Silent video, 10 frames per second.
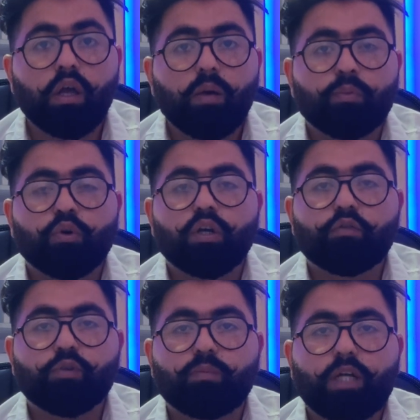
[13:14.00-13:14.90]
product
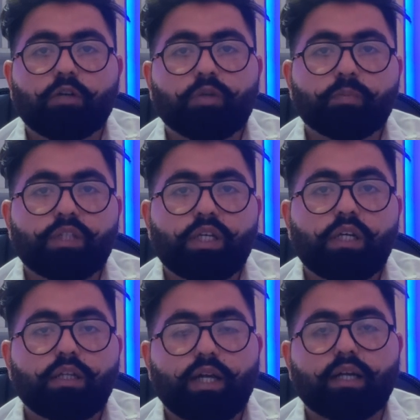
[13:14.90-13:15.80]
from that
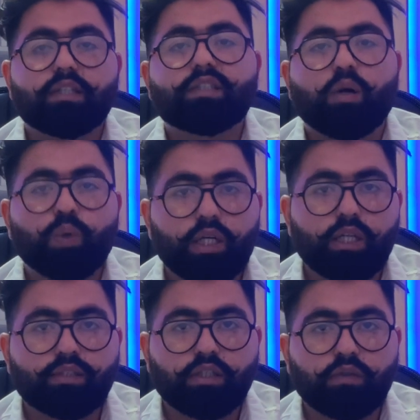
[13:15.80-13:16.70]
website, that is counted
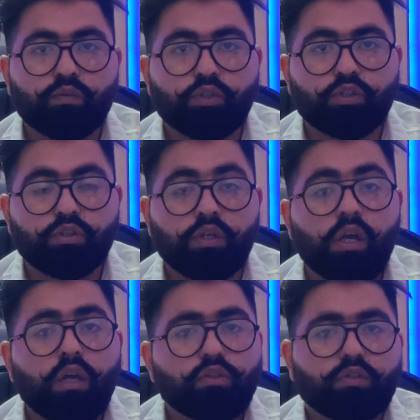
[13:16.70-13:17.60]
as a conversions.
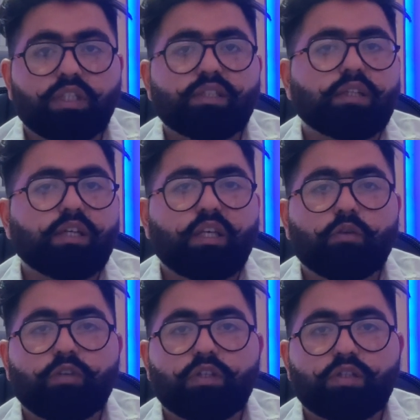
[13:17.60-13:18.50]
So these are the key
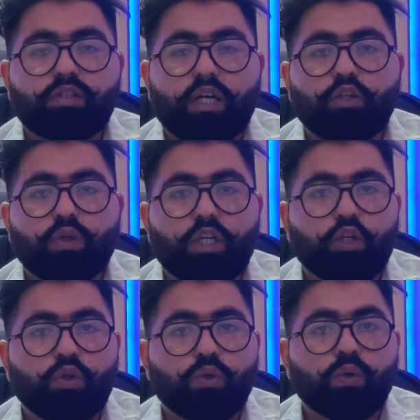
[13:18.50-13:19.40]
features that you
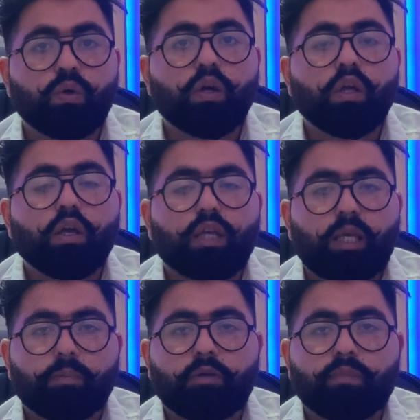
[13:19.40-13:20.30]
need to
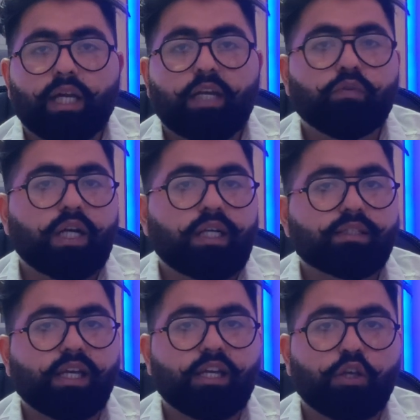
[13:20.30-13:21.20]
keep in mind while
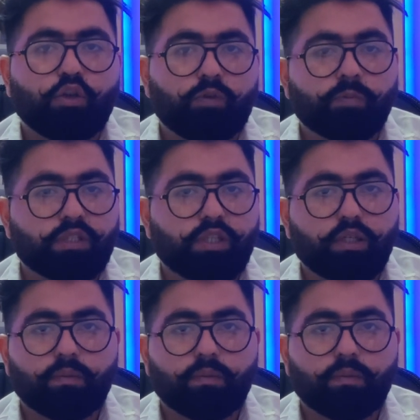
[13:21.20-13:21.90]
designing your website.